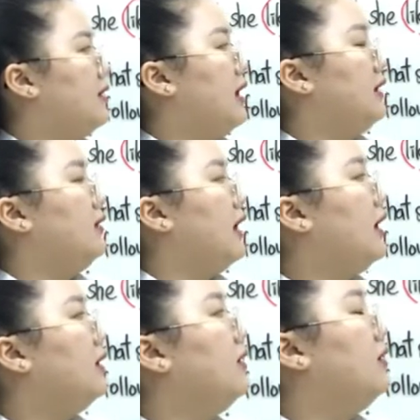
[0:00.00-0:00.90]
and
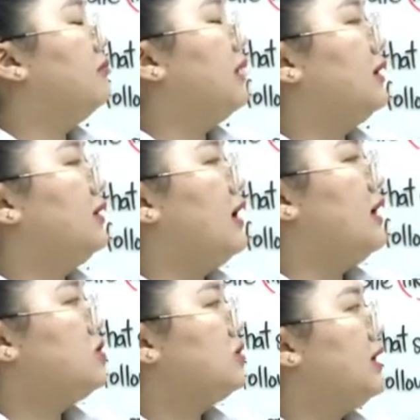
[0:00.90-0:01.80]
then, but
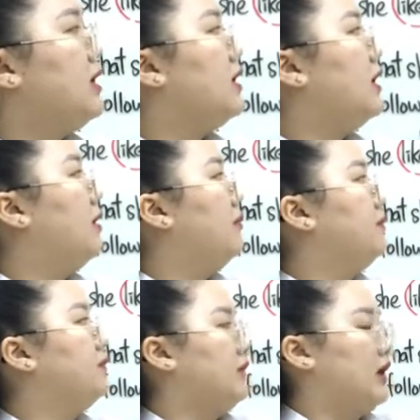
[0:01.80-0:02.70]
actually
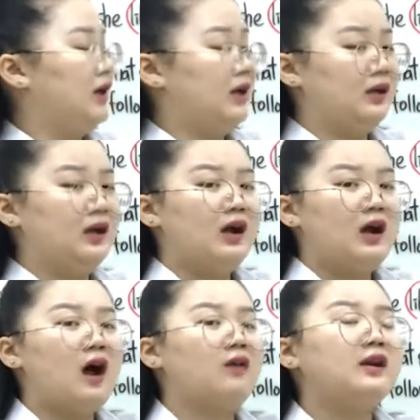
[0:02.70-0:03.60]
they
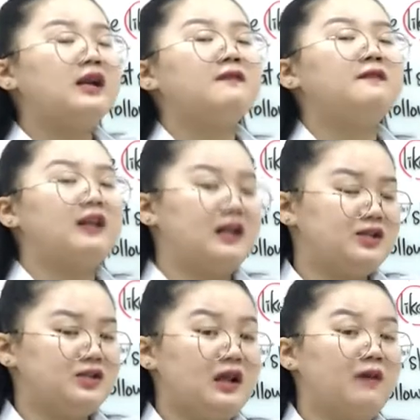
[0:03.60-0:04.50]
already
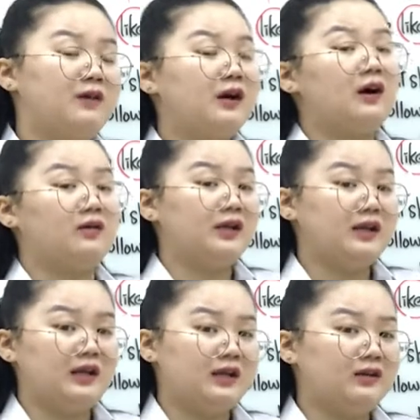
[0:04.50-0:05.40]
finished their work
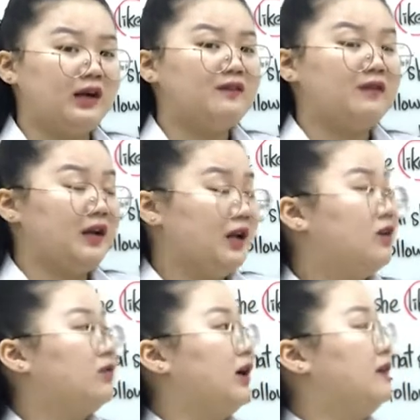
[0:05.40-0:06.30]
already, right, when he
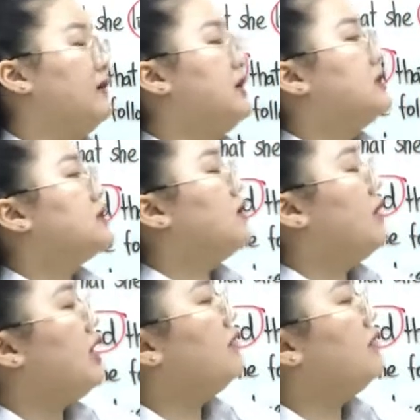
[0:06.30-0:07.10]
arrived. So here